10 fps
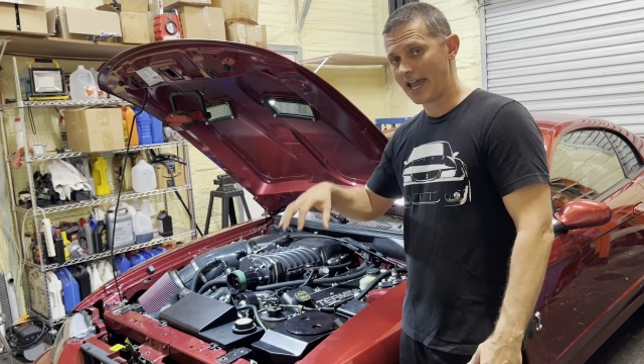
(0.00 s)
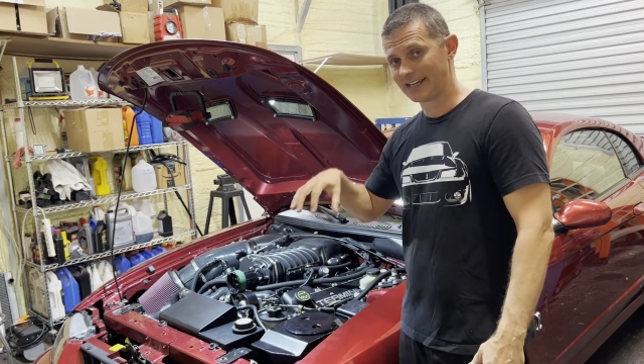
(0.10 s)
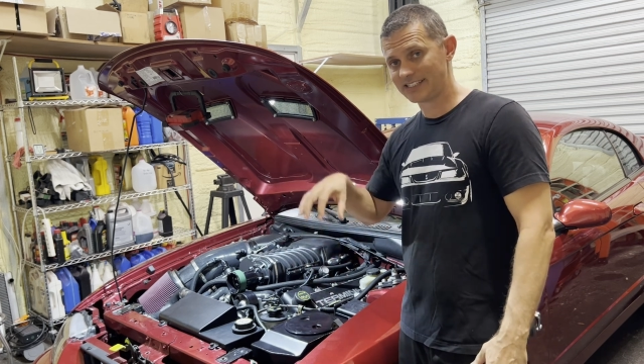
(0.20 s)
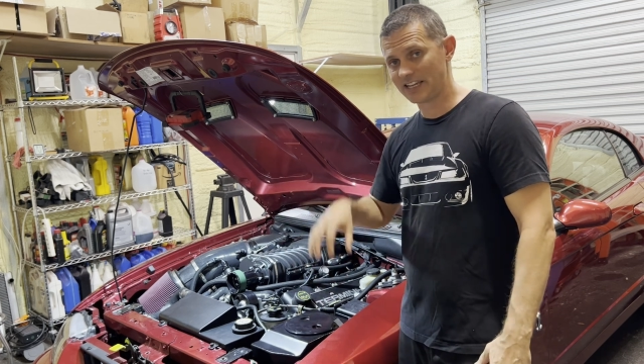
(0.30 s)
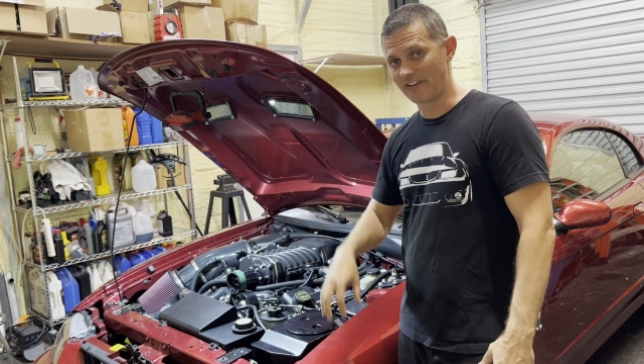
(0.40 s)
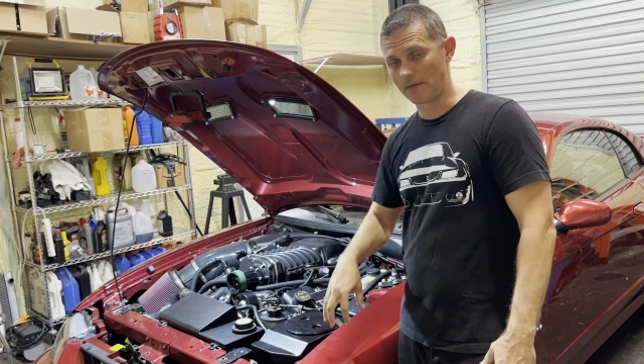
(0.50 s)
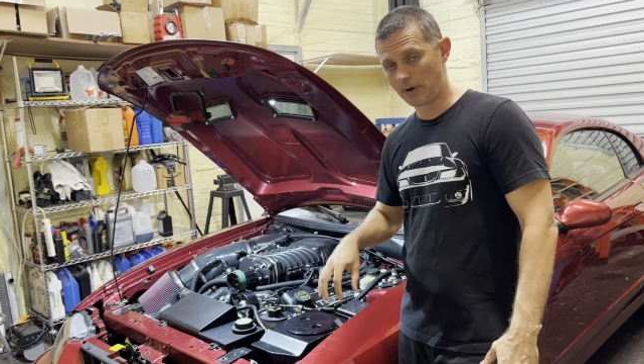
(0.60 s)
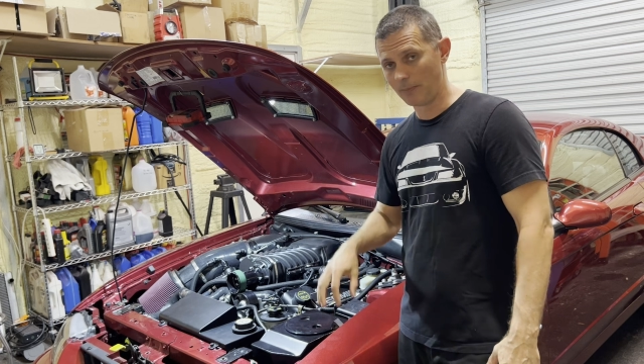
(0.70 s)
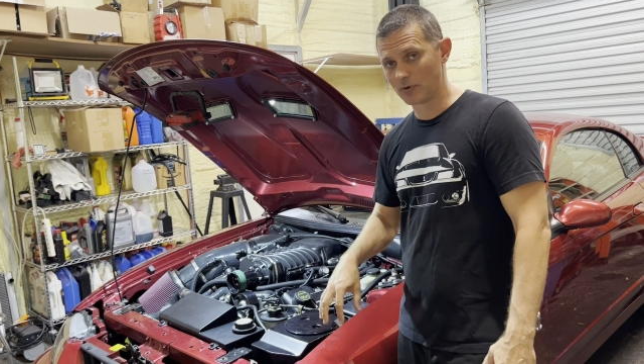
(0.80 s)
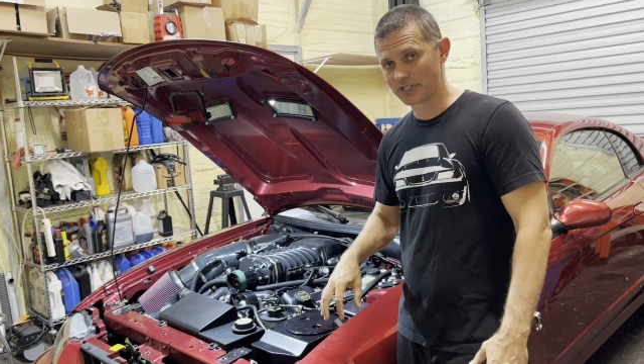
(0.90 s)
and see if our
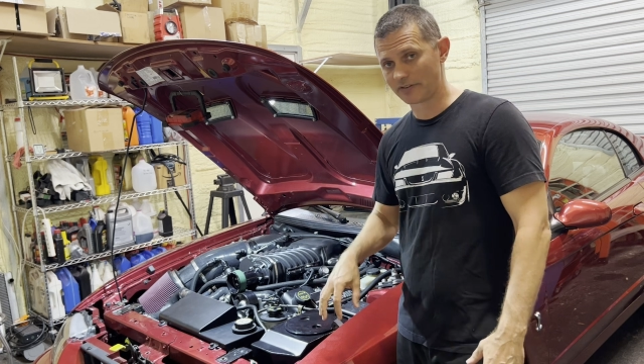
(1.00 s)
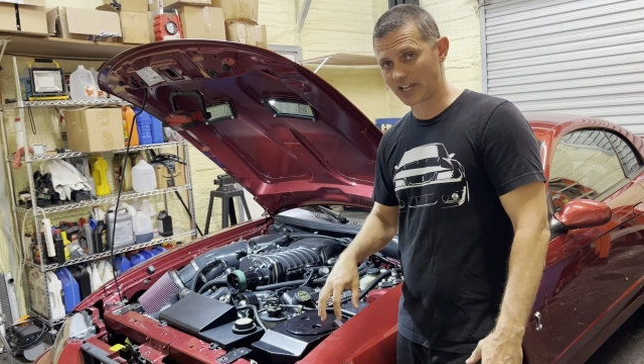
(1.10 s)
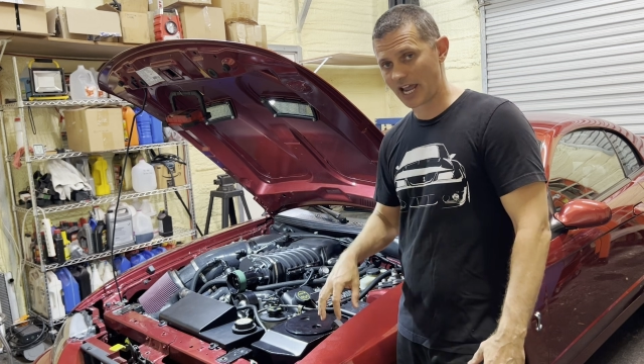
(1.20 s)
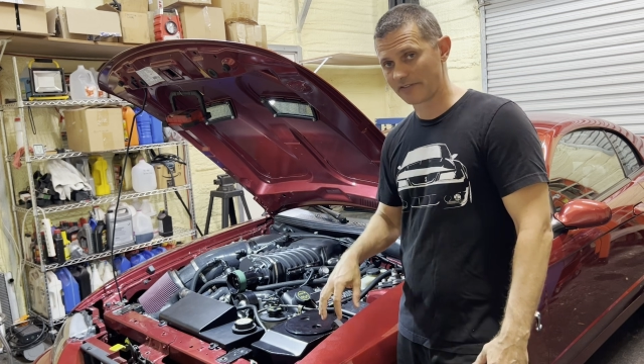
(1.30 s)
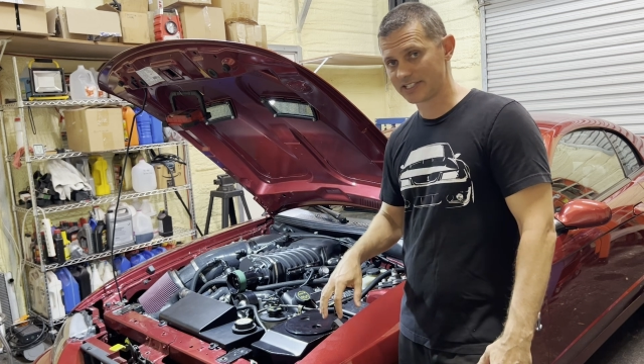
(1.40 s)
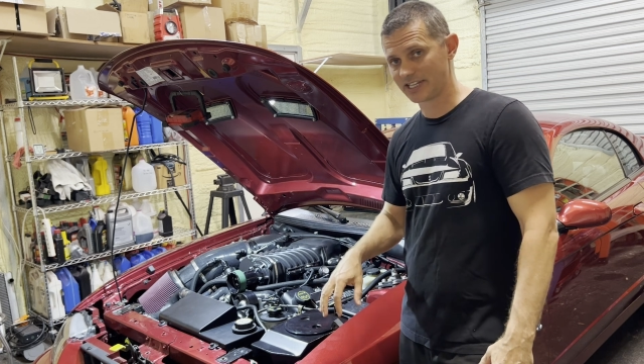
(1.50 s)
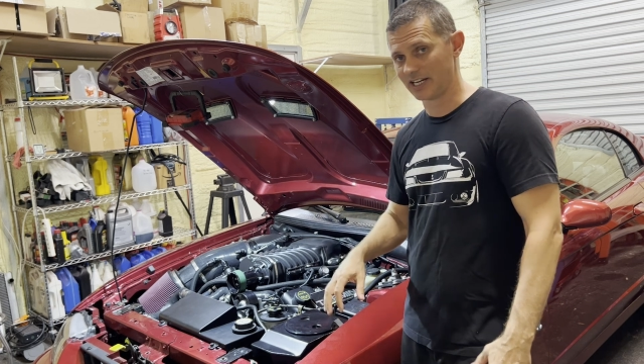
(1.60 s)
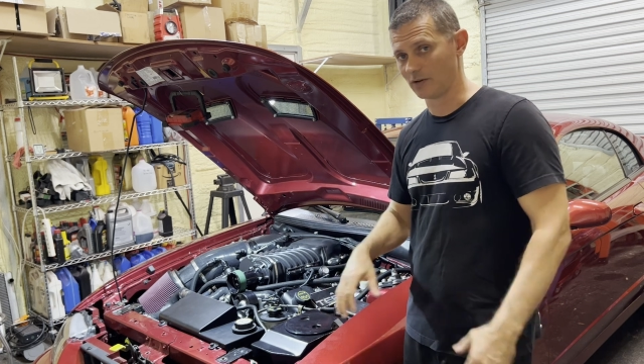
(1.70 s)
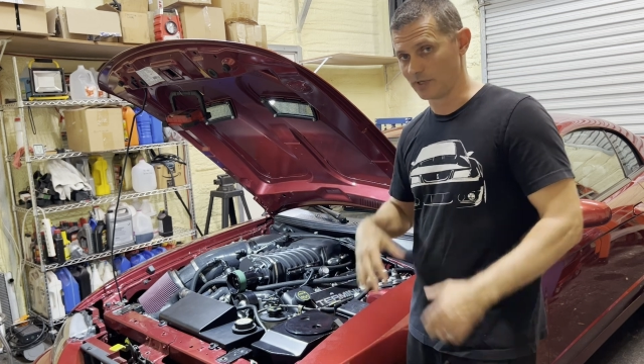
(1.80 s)
pump was ever cavitating.